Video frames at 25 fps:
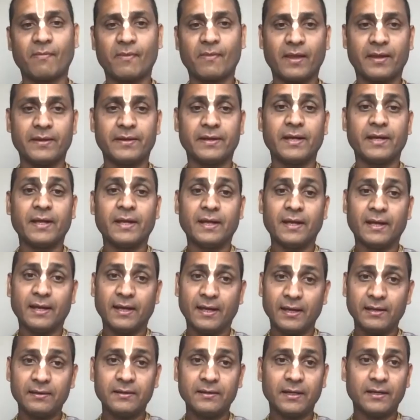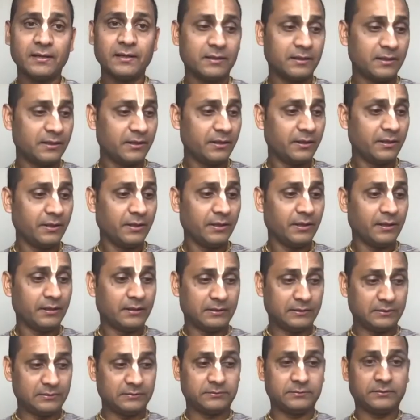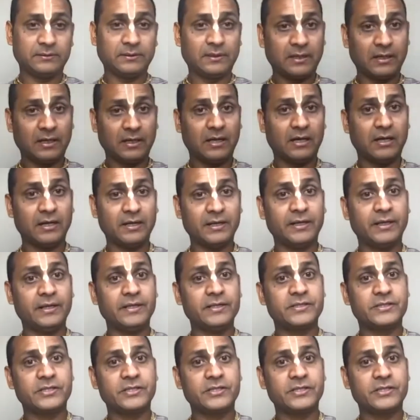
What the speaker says: Right. And then in